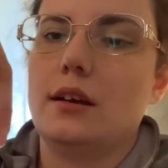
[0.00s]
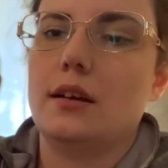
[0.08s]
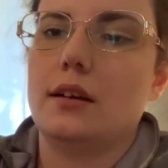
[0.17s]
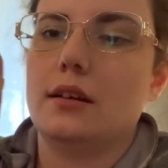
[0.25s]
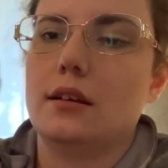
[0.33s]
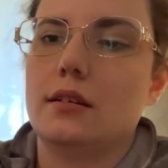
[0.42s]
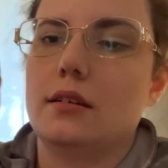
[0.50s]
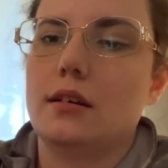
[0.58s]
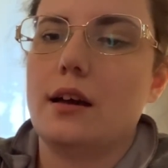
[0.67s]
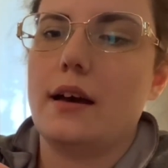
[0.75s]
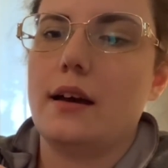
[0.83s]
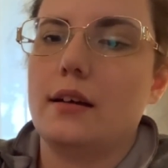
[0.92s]
and
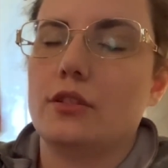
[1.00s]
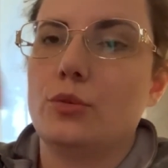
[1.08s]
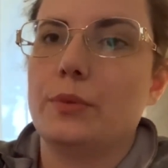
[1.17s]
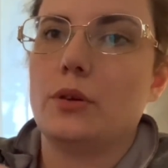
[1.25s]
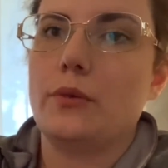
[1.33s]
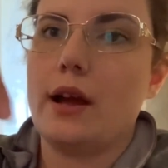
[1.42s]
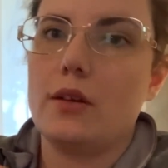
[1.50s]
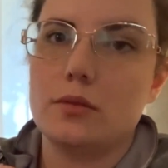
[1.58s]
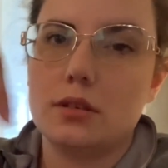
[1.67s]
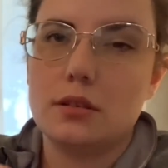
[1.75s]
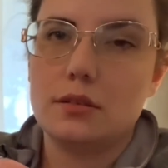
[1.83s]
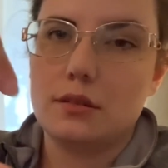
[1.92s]
loop it
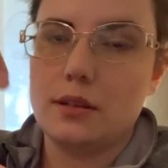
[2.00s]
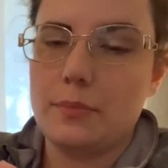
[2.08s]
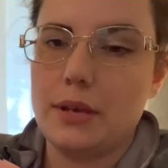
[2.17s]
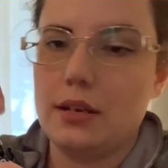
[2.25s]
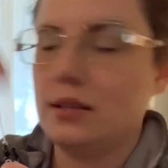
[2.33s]
around the pin